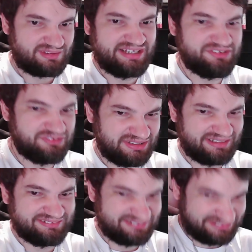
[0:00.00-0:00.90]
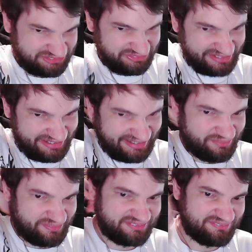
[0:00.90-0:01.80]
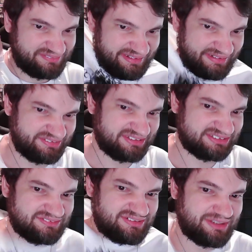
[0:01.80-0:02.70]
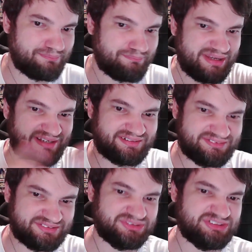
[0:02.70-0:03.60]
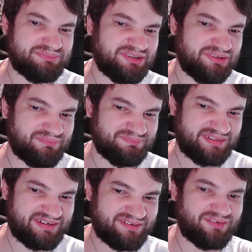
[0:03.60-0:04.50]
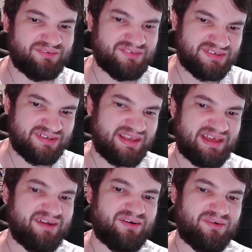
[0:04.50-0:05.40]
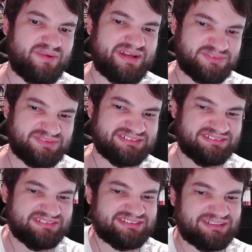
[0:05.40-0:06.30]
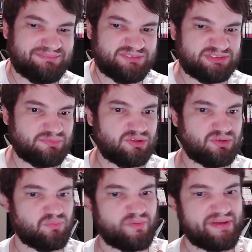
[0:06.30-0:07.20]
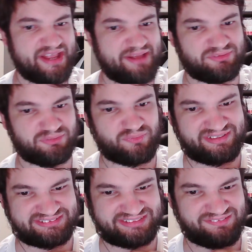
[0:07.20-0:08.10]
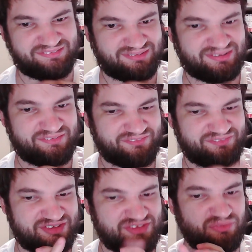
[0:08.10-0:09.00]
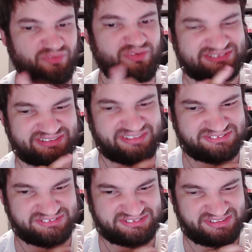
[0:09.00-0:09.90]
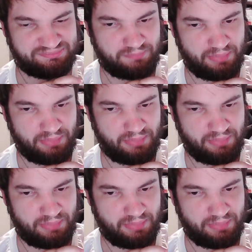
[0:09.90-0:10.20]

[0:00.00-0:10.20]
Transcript: I do also like how it how it does all come back to Sabir, and our and our Weisz was in some small way able to reconcile a lot of his regrets, I guess you could say.